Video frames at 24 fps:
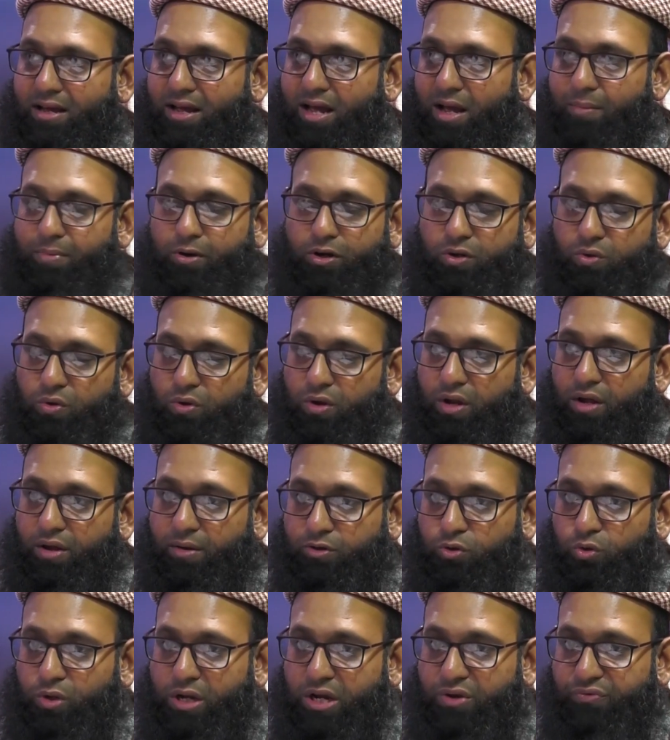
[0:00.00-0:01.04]
about
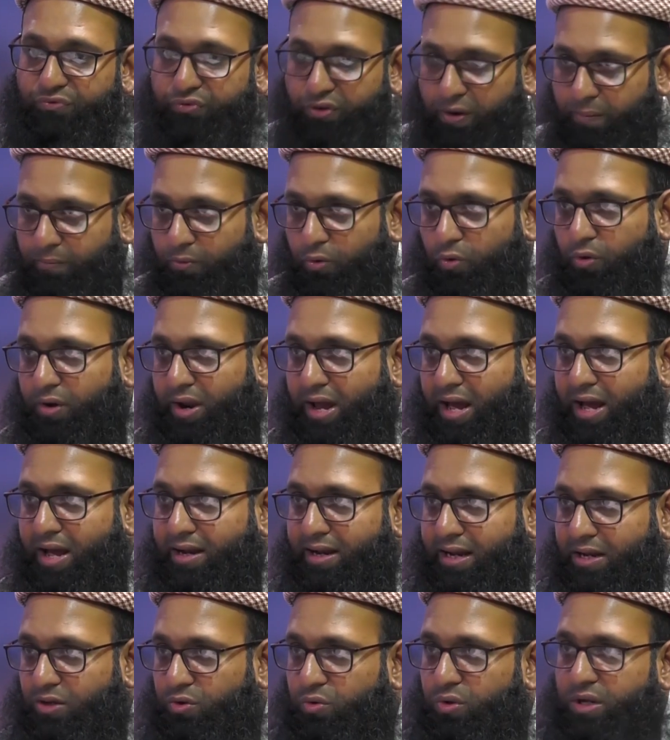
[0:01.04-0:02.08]
to read from
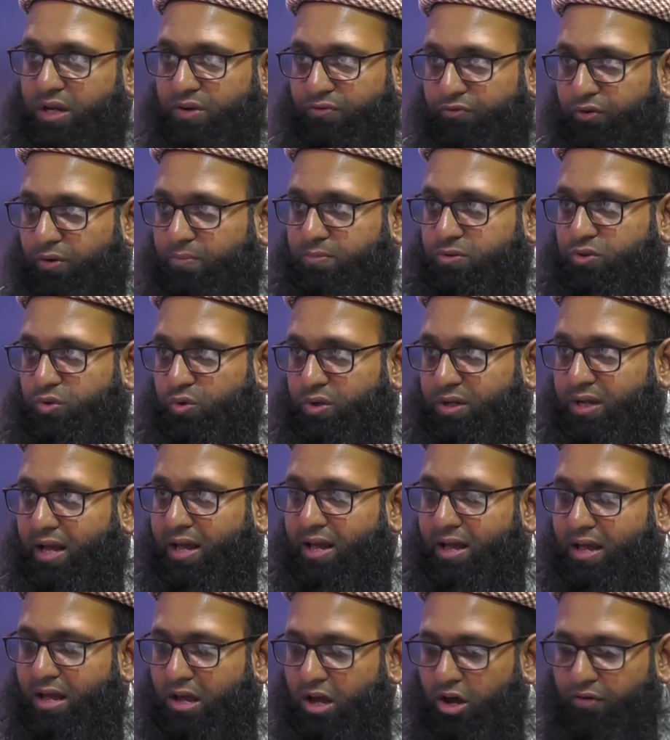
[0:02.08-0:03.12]
Quran and to read from Sunnah
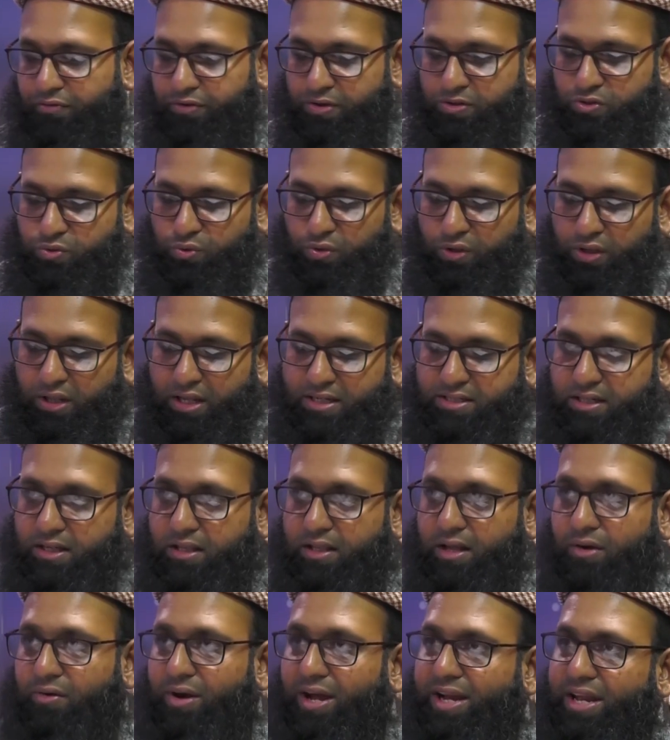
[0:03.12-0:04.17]
of Rasulullah
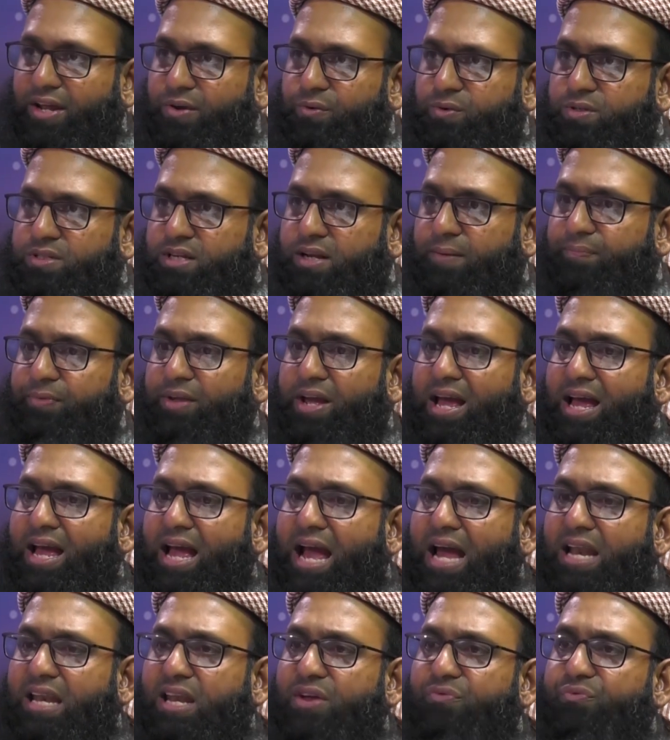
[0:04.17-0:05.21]

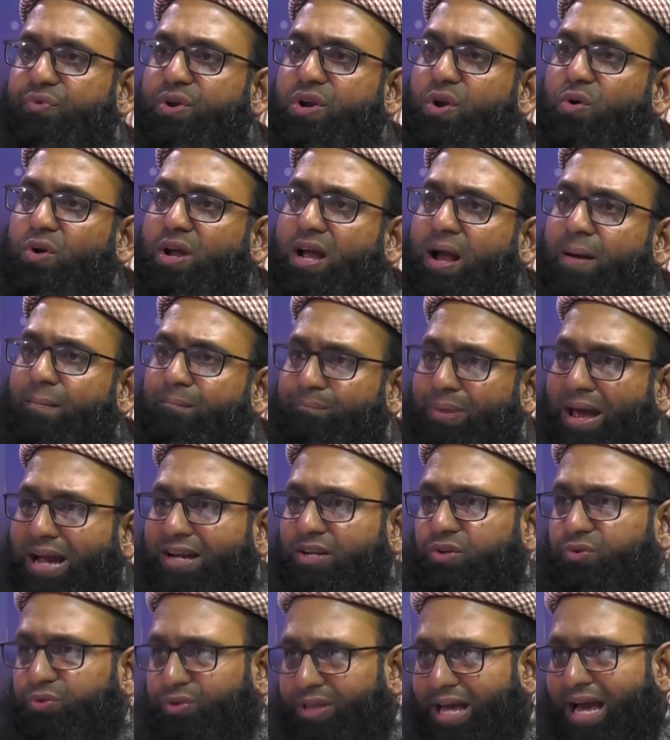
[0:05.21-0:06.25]
And if we don't come
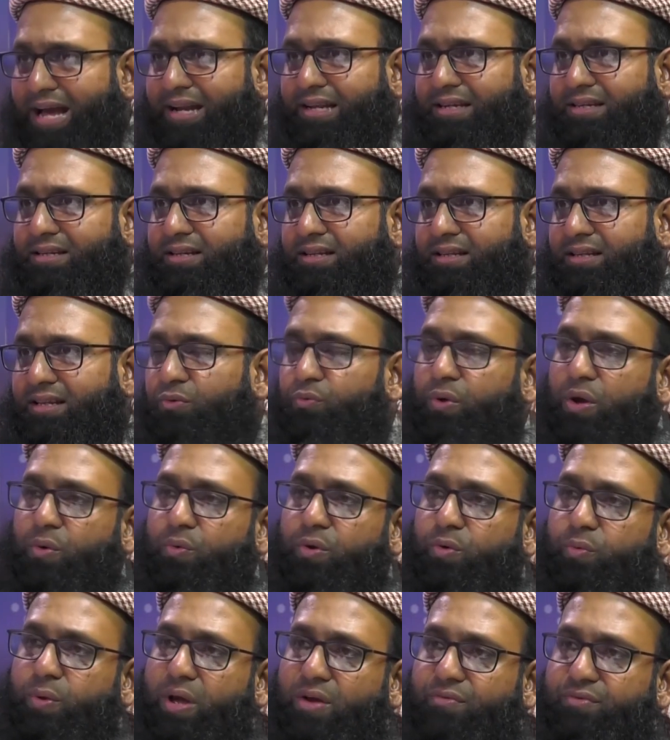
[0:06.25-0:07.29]
back to that, then where
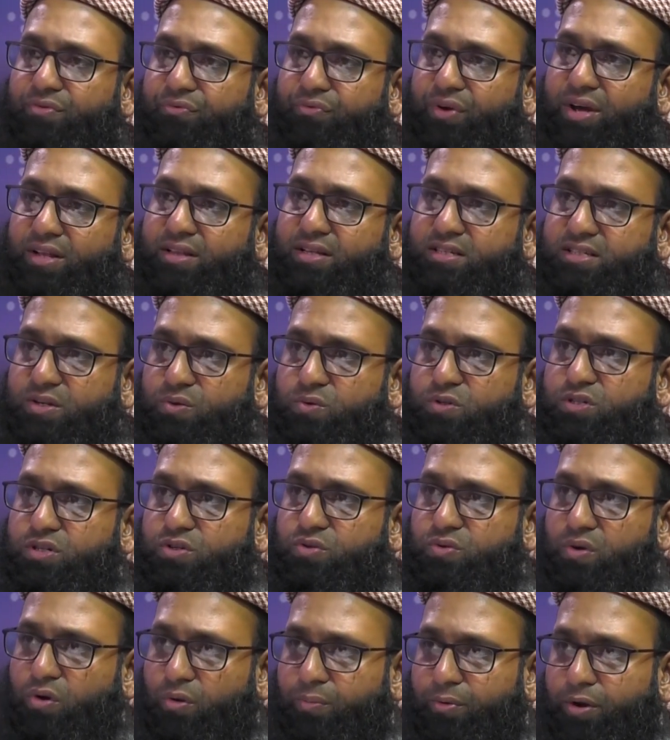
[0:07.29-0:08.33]
will we ever find the solution
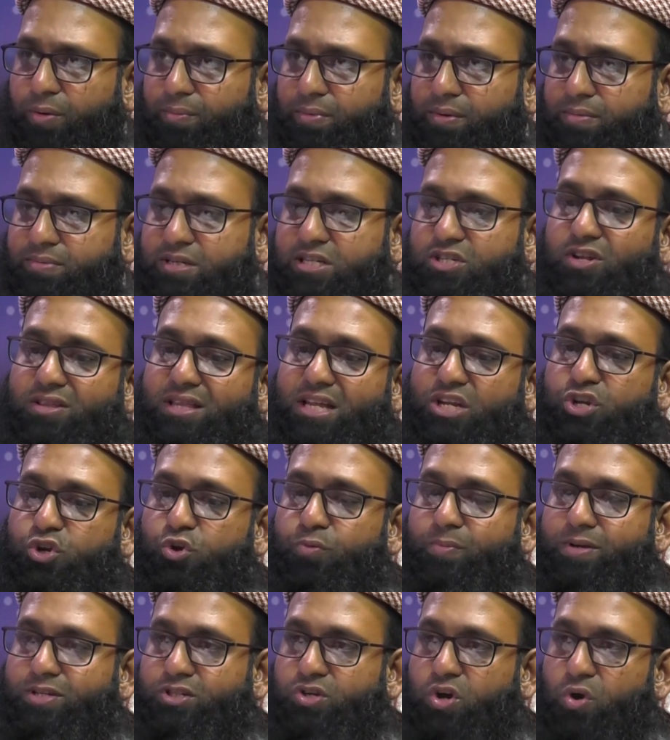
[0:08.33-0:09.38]
to our problems? It's not that you
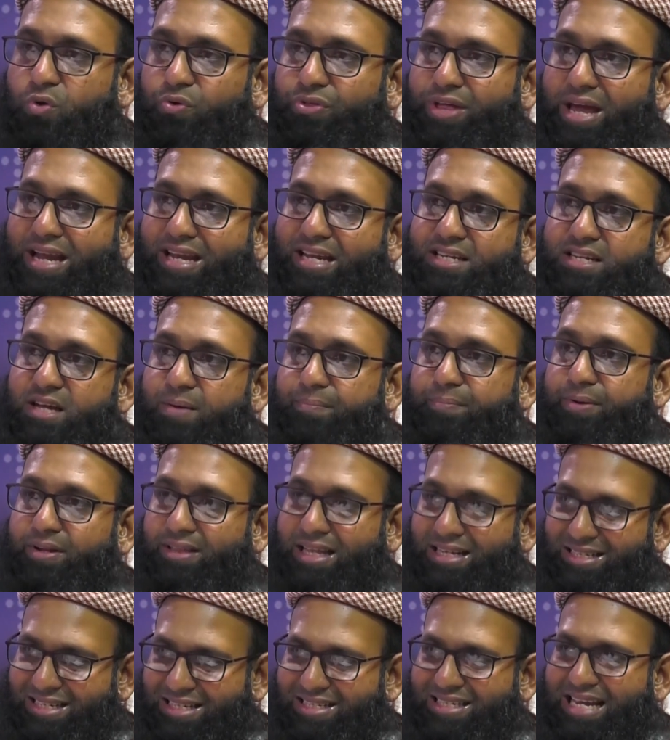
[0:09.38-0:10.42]
must go there and interpret.
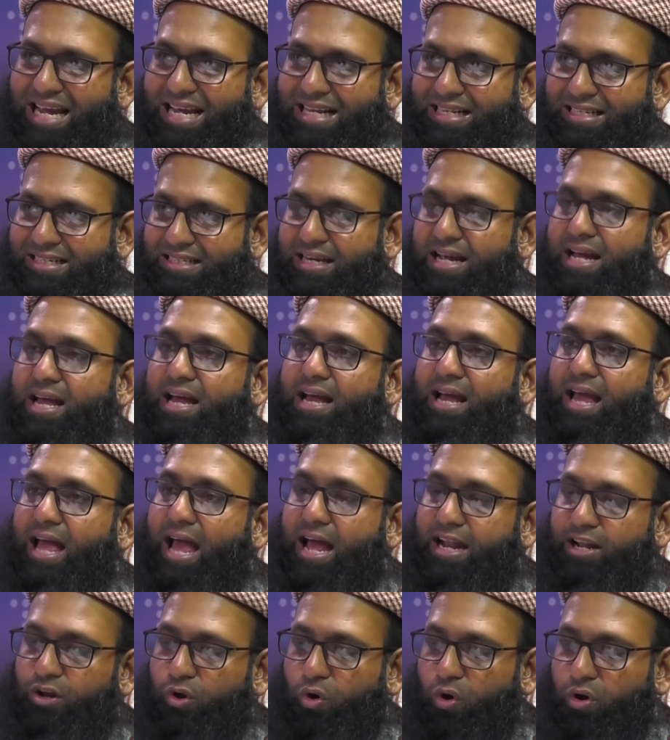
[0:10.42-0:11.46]
That's a science.
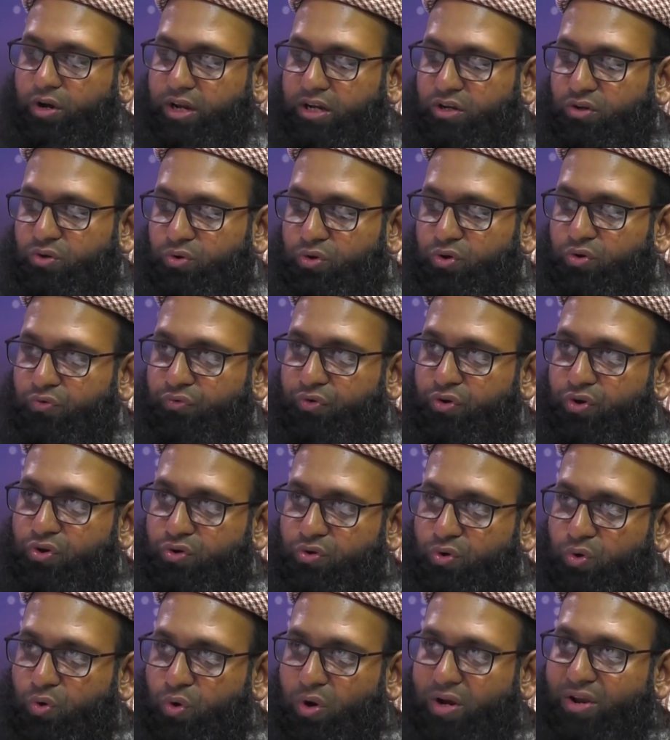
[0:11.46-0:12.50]
And in order to, for you
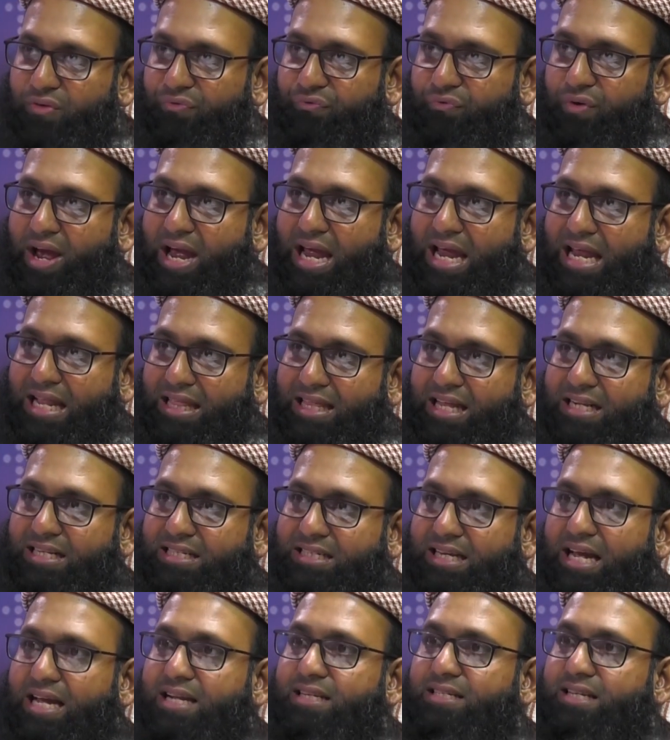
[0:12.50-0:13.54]
to qualify in that
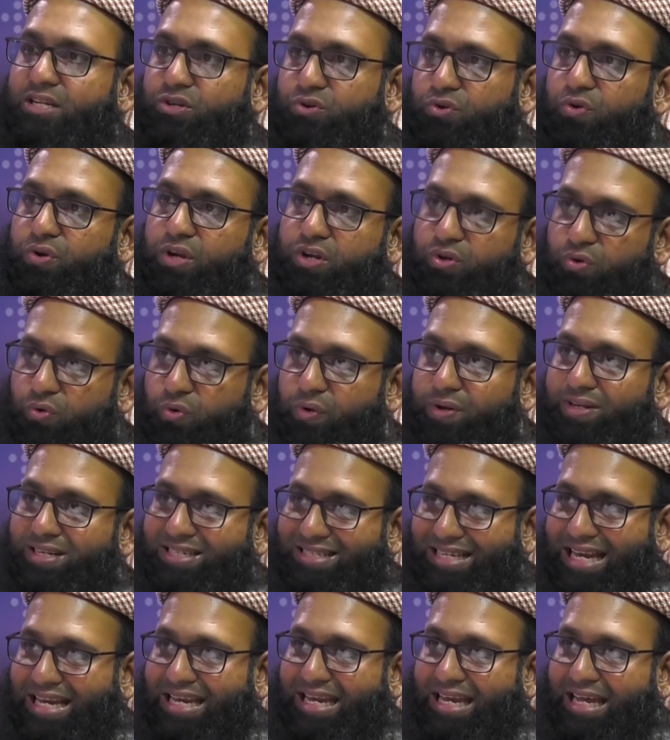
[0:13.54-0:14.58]
science that you don't need to go and
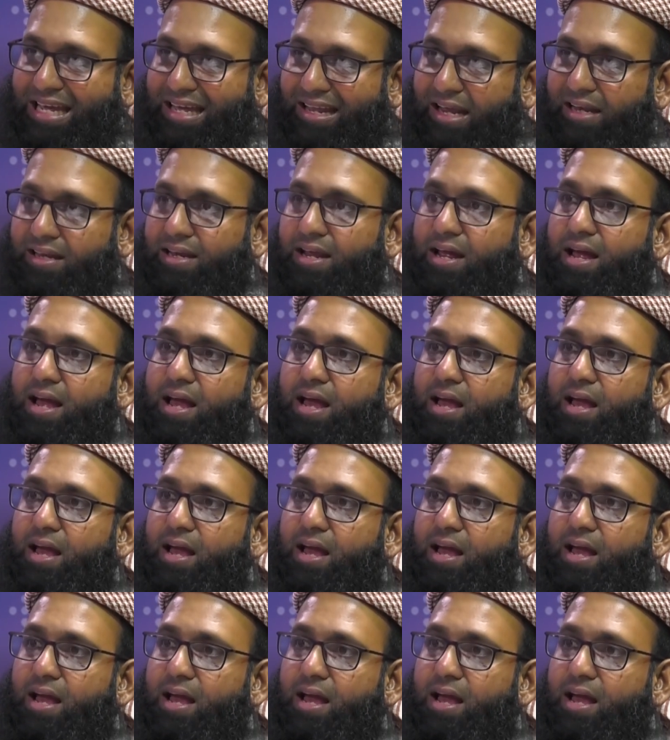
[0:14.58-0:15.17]
study, right?